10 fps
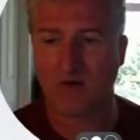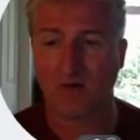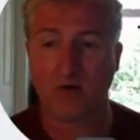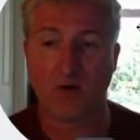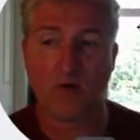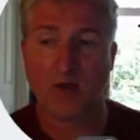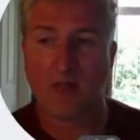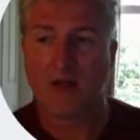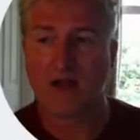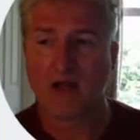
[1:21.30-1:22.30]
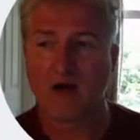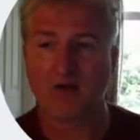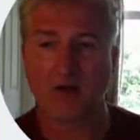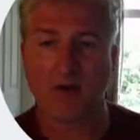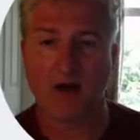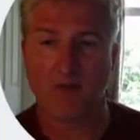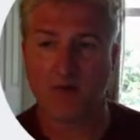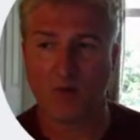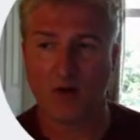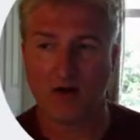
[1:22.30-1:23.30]
So here's a couple I
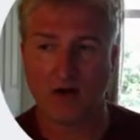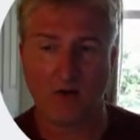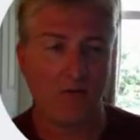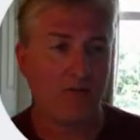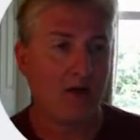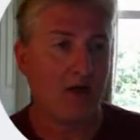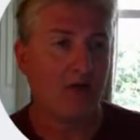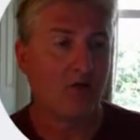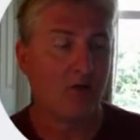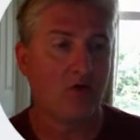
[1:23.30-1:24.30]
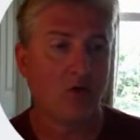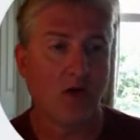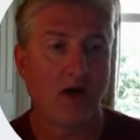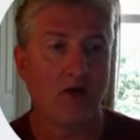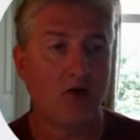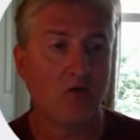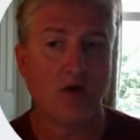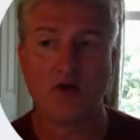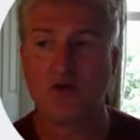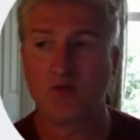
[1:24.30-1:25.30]
built right now. So what you want to do is
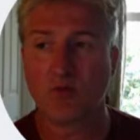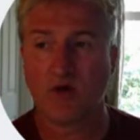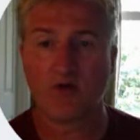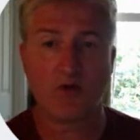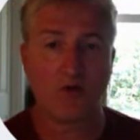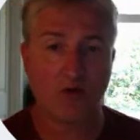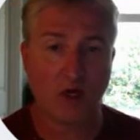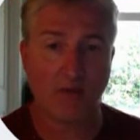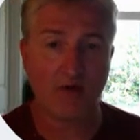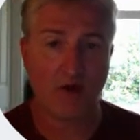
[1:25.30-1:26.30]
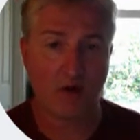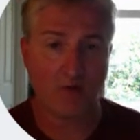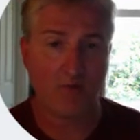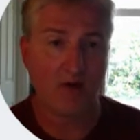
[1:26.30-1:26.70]
once you come in here,